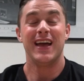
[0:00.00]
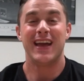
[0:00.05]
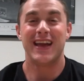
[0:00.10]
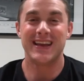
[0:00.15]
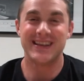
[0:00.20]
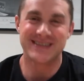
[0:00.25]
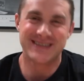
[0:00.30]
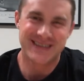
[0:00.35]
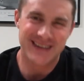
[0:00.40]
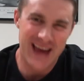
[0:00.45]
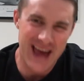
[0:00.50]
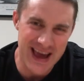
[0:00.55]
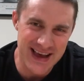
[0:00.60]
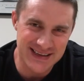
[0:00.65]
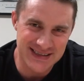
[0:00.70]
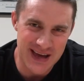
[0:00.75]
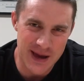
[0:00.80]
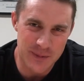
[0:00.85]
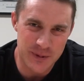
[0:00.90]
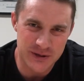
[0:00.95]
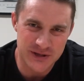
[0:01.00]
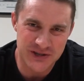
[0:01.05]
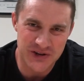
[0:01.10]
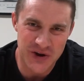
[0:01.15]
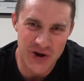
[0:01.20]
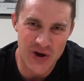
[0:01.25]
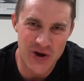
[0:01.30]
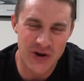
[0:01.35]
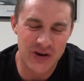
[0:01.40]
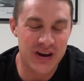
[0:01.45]
In today's
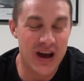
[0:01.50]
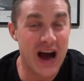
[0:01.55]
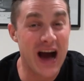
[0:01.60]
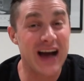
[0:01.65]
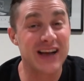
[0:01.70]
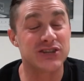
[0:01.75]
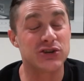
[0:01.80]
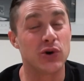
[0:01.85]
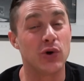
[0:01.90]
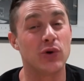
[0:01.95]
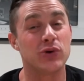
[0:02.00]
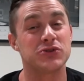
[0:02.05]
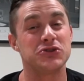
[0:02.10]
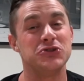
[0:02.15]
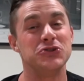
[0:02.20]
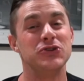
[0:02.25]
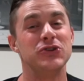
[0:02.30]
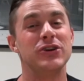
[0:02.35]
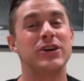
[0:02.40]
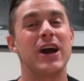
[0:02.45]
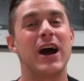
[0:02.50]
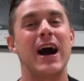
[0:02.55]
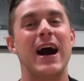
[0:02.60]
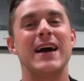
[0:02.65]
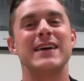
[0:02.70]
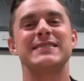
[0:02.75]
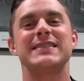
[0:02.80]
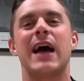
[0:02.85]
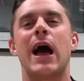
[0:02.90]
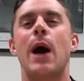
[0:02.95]
episode, I talk to you
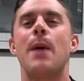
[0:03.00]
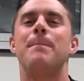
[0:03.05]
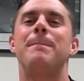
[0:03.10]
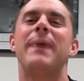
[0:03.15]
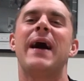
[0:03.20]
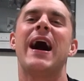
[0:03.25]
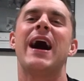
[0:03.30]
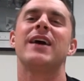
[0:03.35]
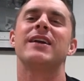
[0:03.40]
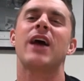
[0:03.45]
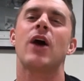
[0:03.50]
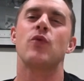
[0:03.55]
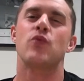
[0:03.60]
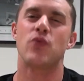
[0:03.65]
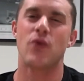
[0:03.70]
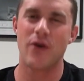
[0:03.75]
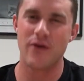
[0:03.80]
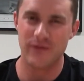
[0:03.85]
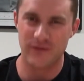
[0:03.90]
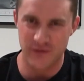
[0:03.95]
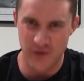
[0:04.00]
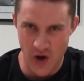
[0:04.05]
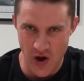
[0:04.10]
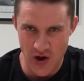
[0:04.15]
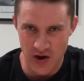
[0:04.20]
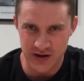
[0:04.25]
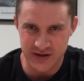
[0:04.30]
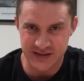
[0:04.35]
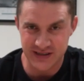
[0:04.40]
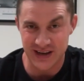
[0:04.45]
guys about
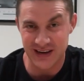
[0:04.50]
reverse